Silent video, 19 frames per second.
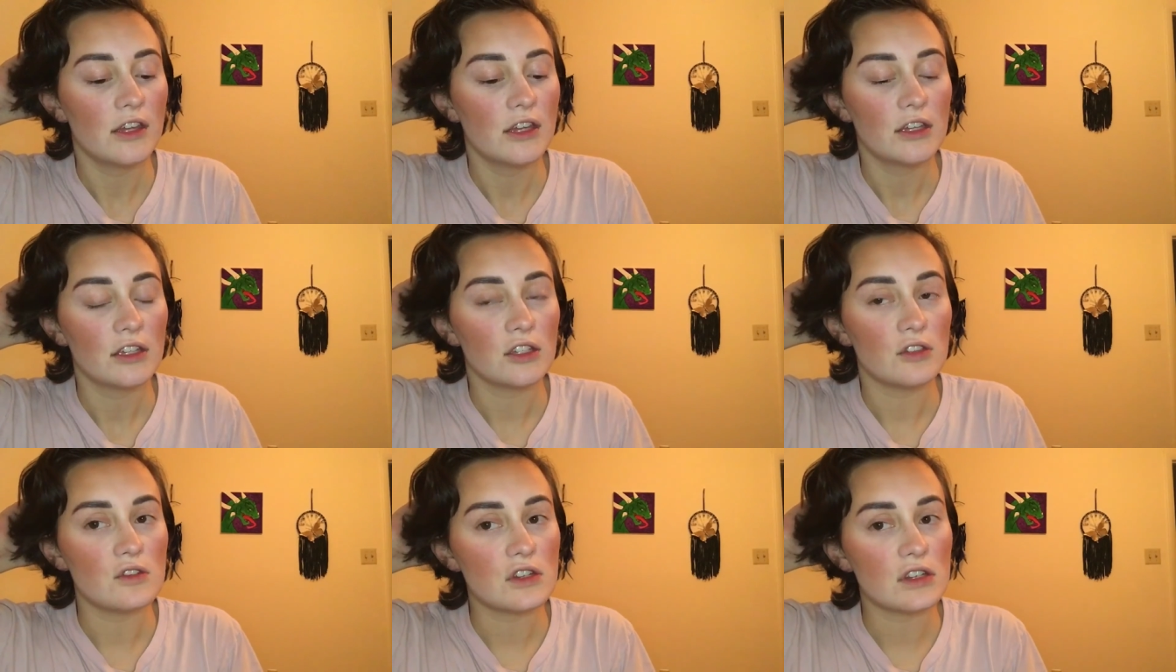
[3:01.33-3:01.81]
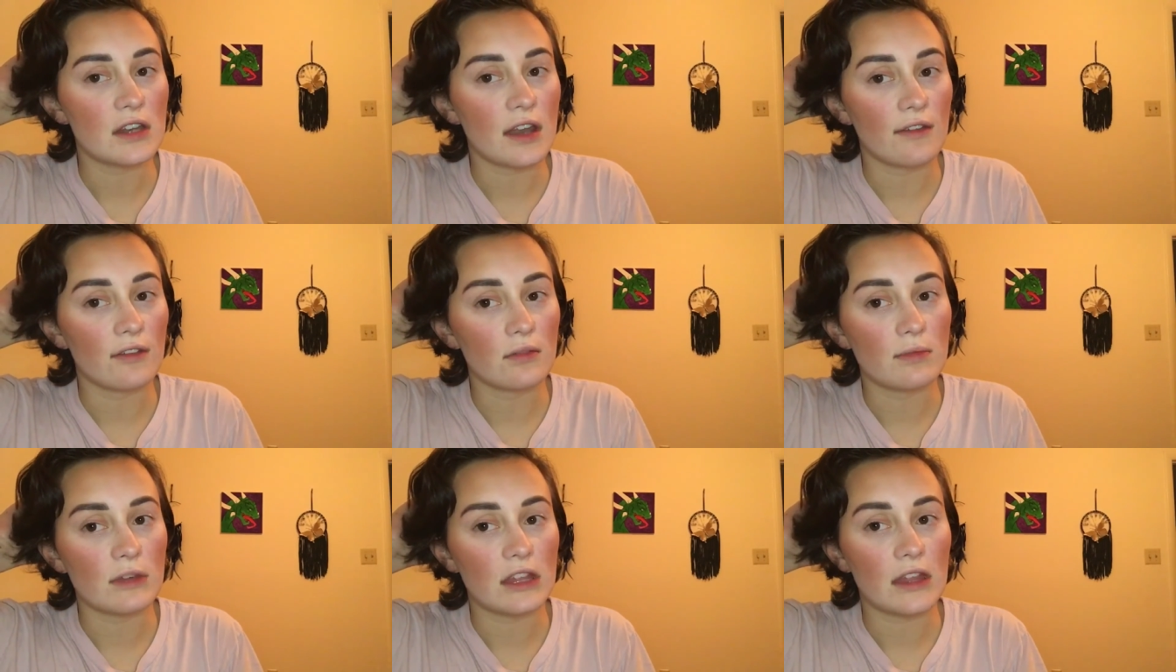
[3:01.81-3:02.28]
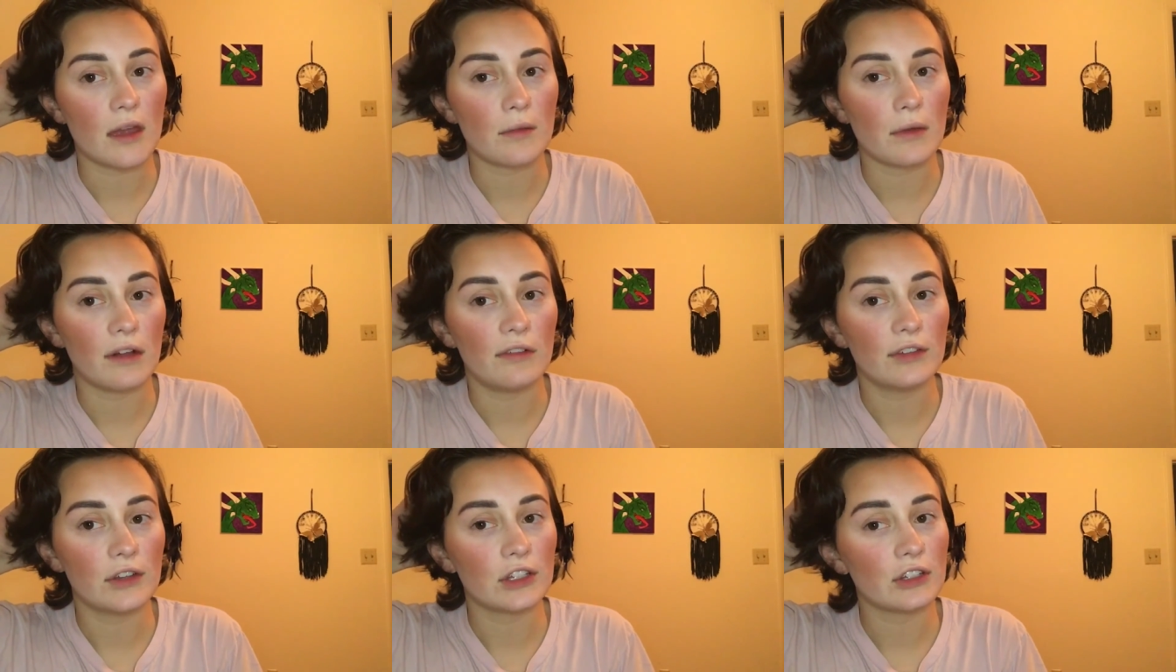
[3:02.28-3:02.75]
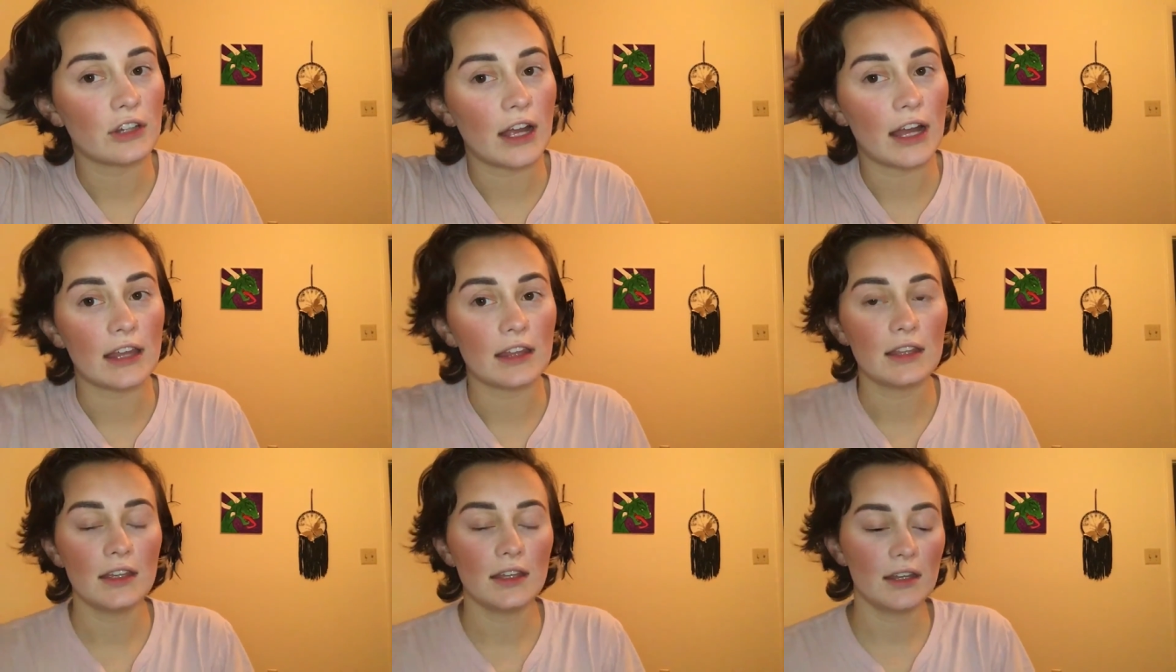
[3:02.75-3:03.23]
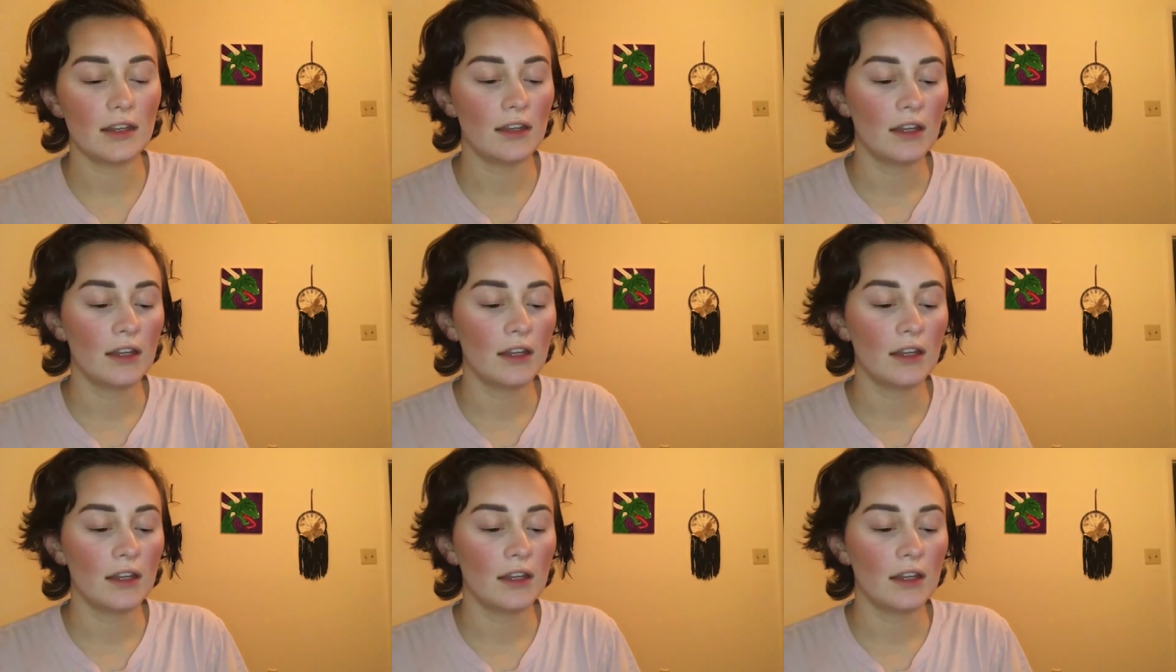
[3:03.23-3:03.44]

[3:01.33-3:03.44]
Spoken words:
you should never be that rough on your eyelid.